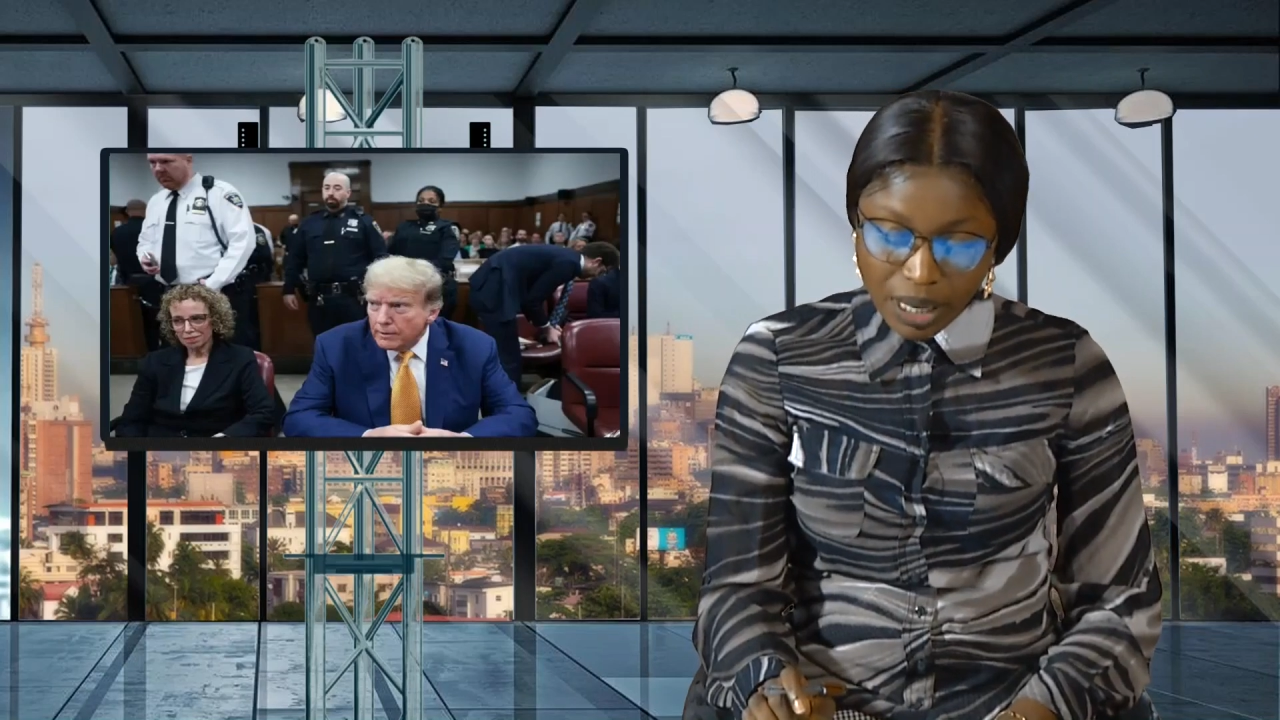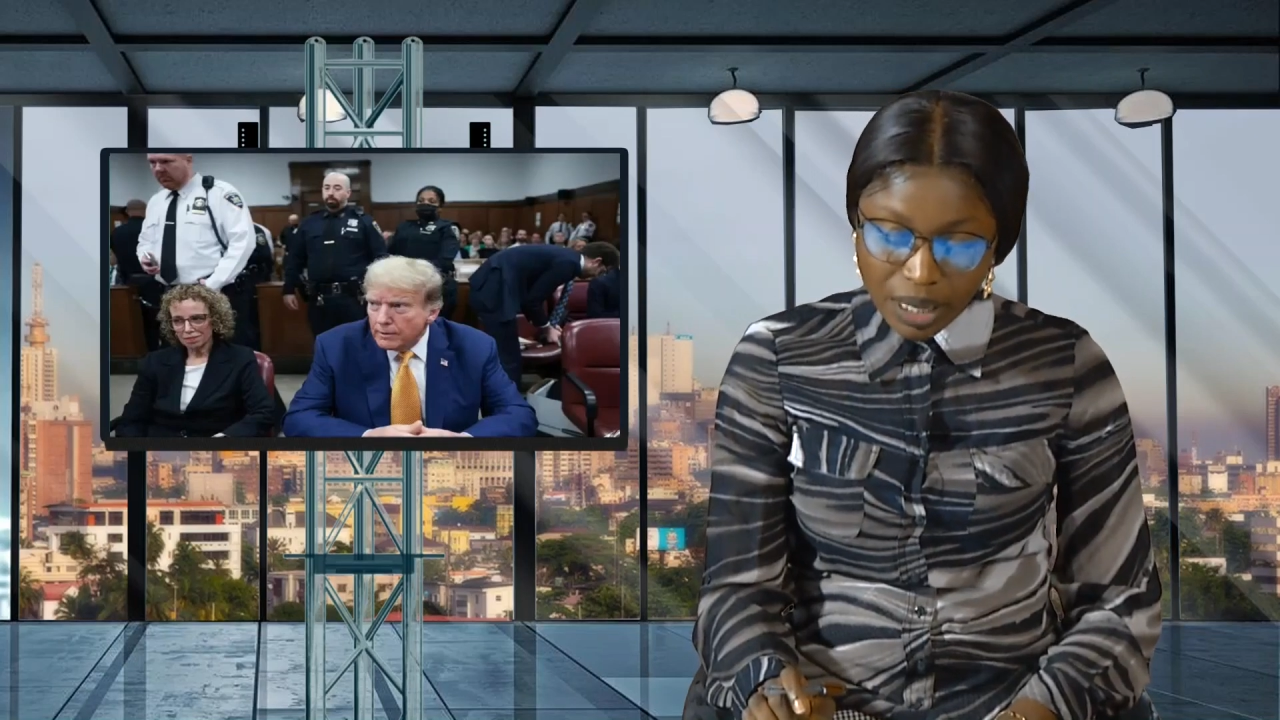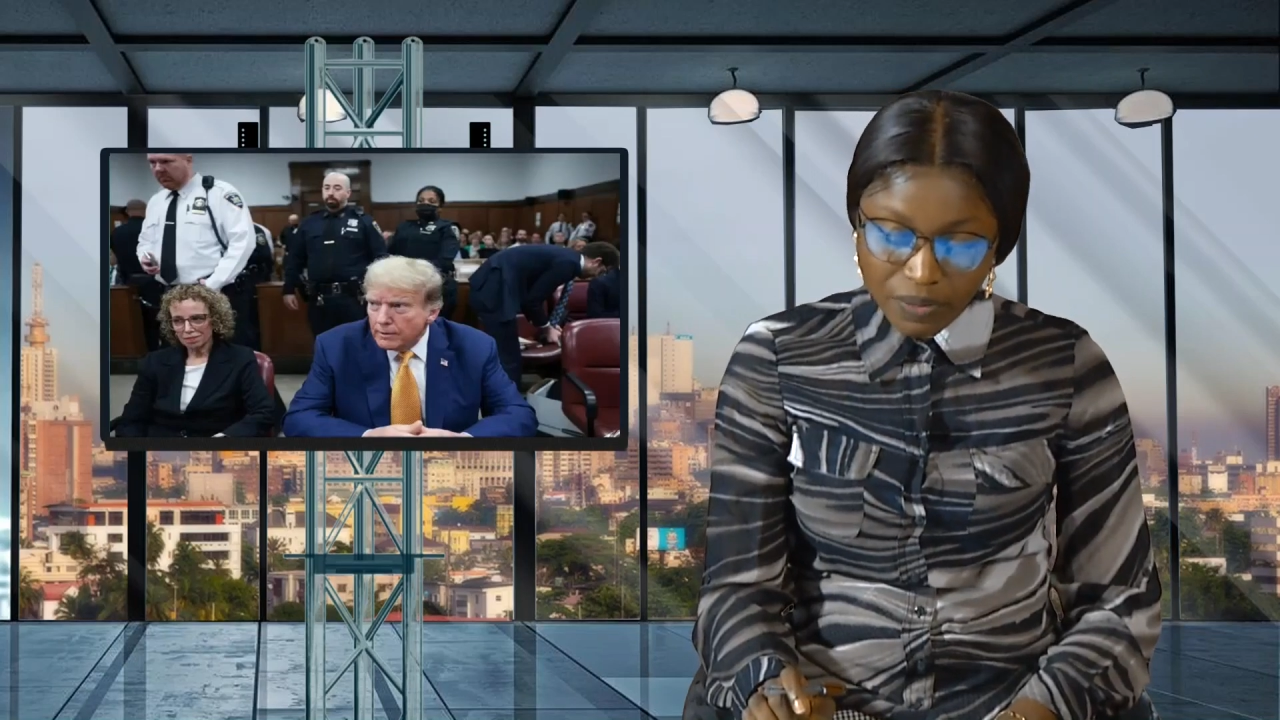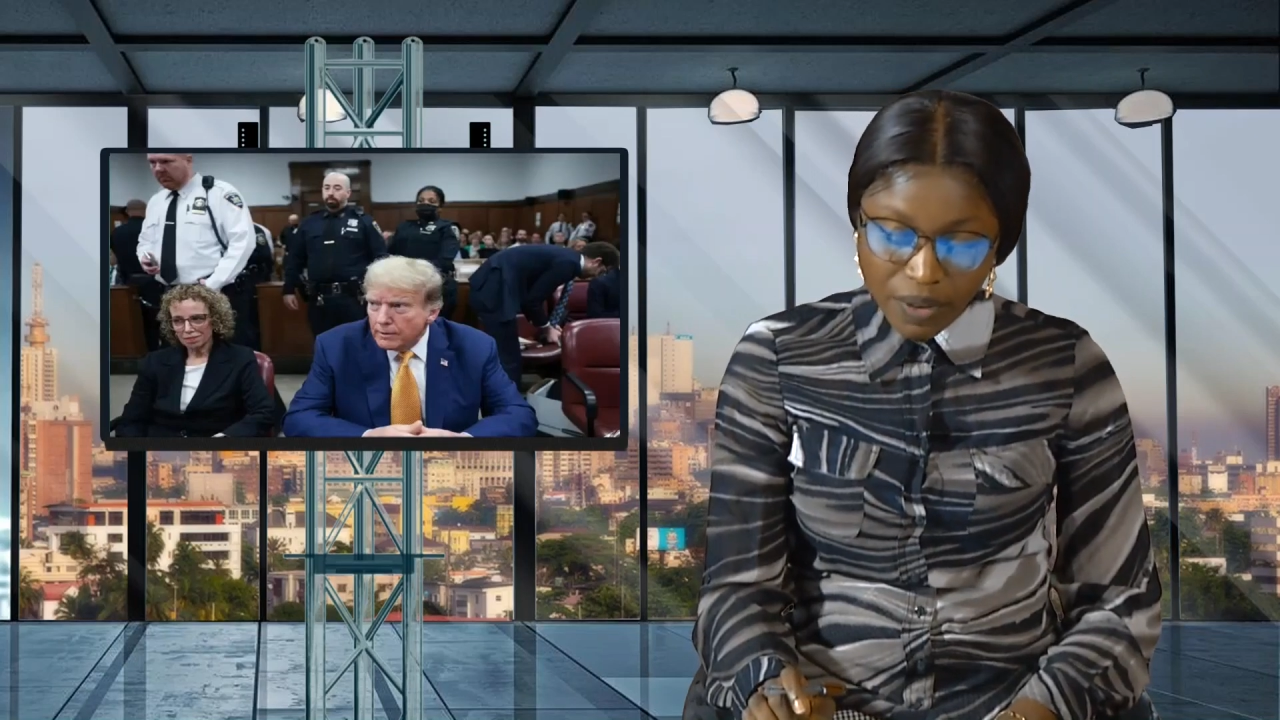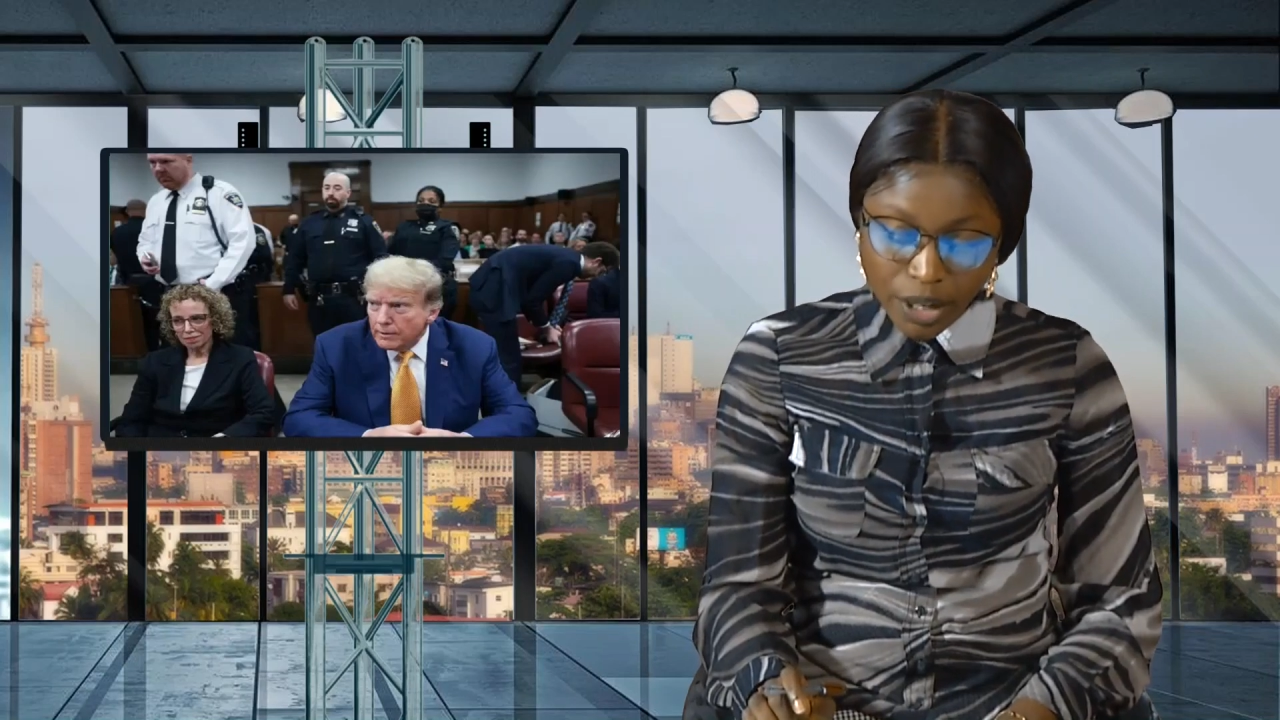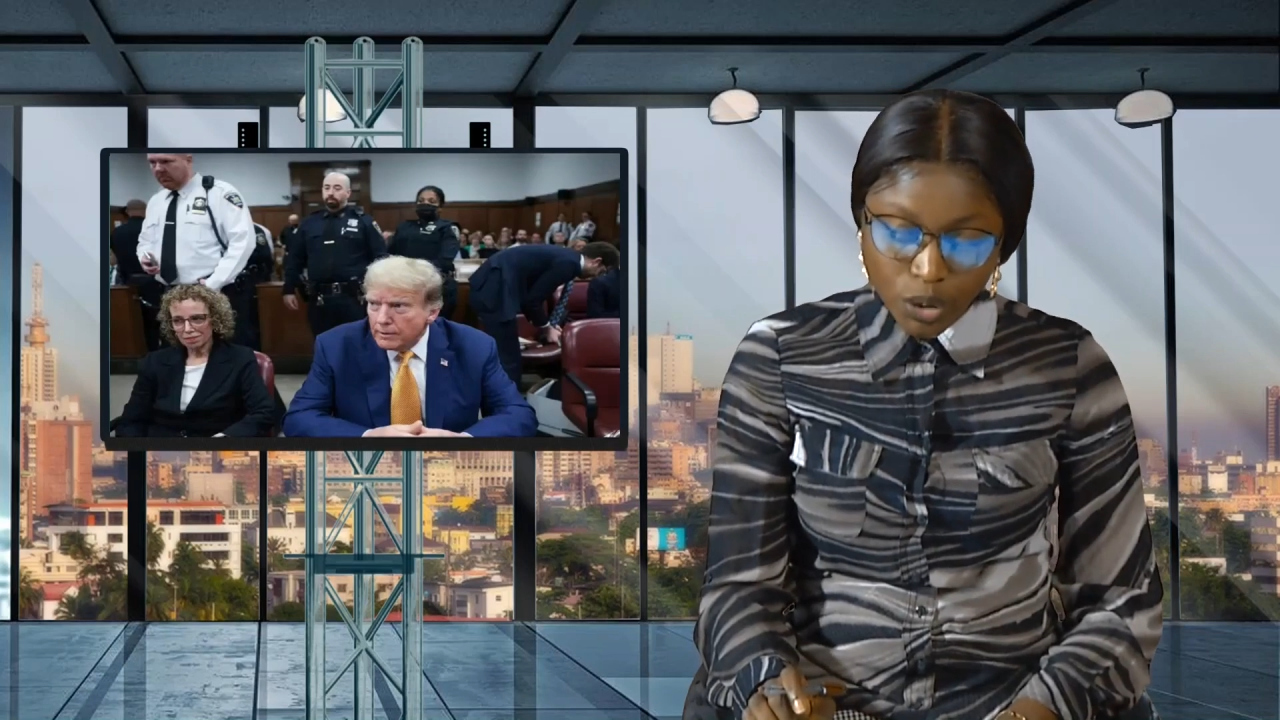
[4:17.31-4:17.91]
classified